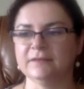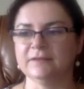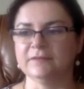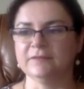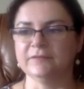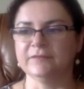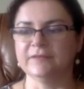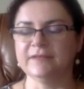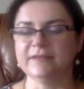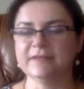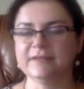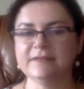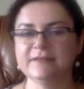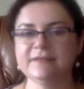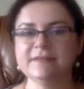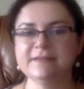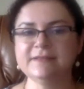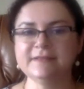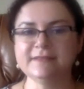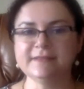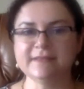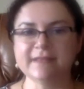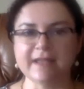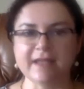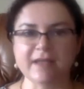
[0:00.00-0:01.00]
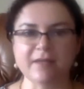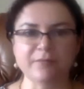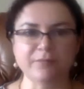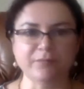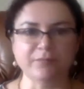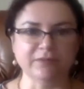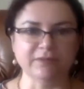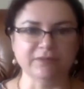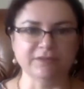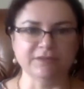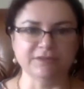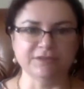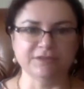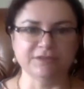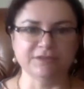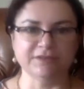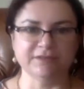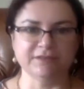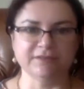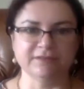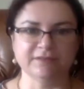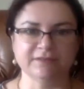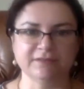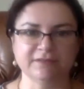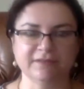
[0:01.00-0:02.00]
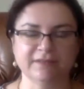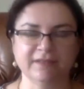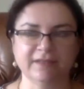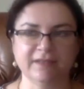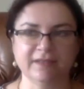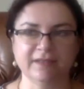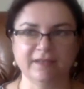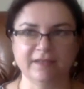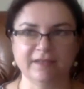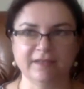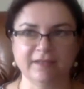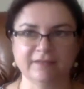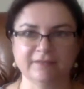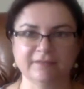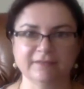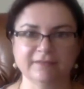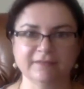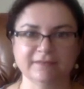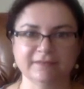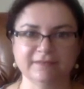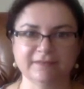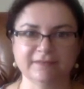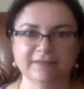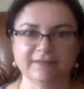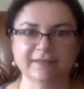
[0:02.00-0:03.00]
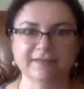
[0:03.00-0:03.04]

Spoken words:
get established and at